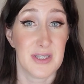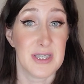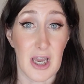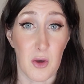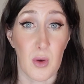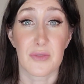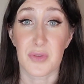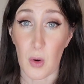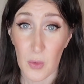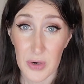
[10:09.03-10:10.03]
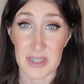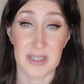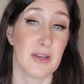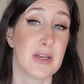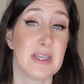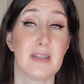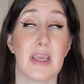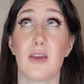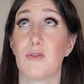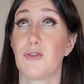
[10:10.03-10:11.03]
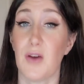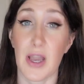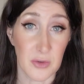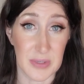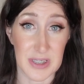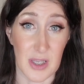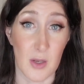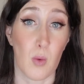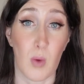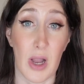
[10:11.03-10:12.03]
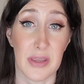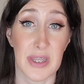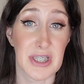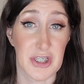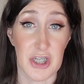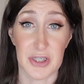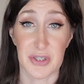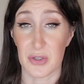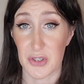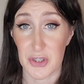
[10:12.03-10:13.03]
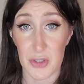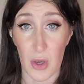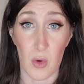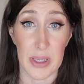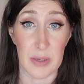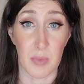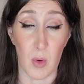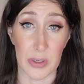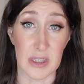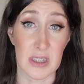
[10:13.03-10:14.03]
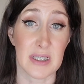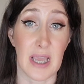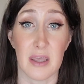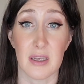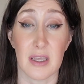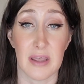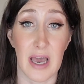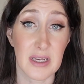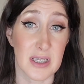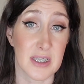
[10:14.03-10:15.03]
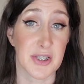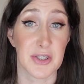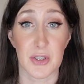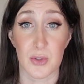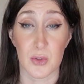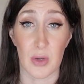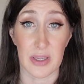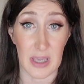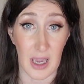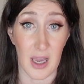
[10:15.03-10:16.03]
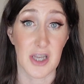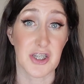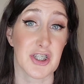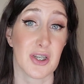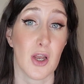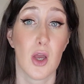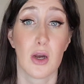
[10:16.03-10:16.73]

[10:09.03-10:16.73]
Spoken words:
Now, of course, there is a final reason why these checks are so important, and that is to catch